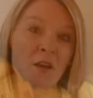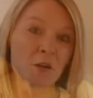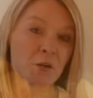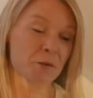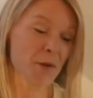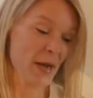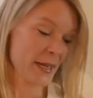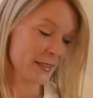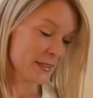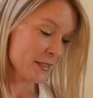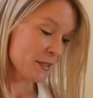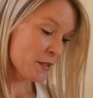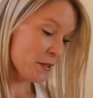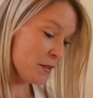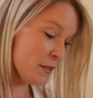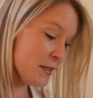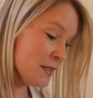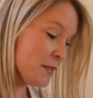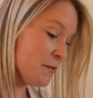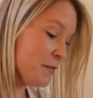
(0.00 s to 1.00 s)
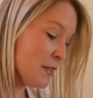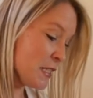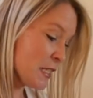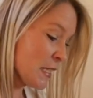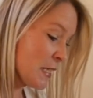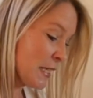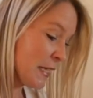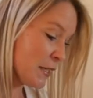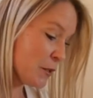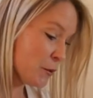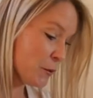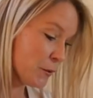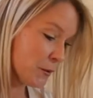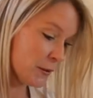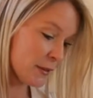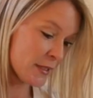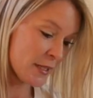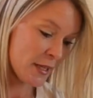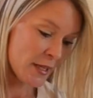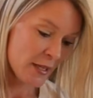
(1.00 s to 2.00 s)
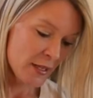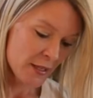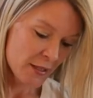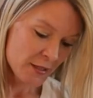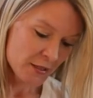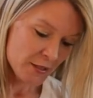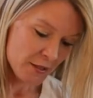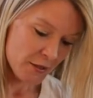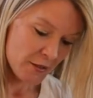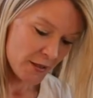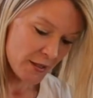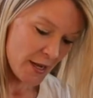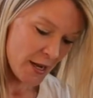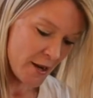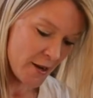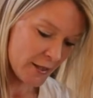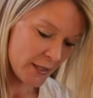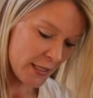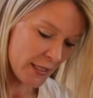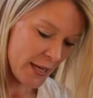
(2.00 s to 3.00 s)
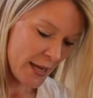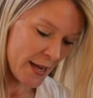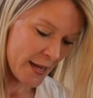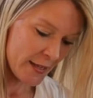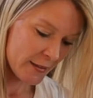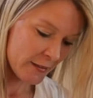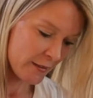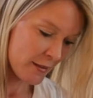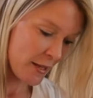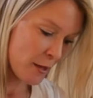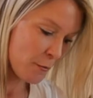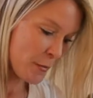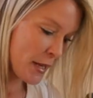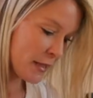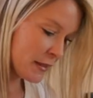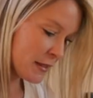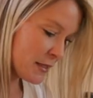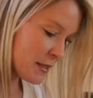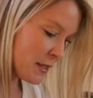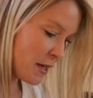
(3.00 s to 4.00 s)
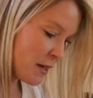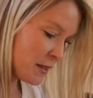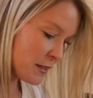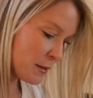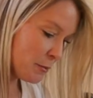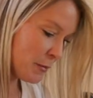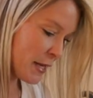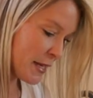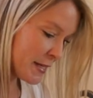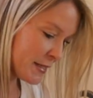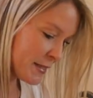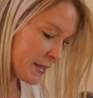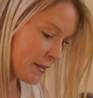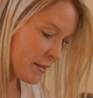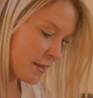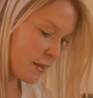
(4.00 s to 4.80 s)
Alright, so sufficiently cooled. So now I can handle them and start placing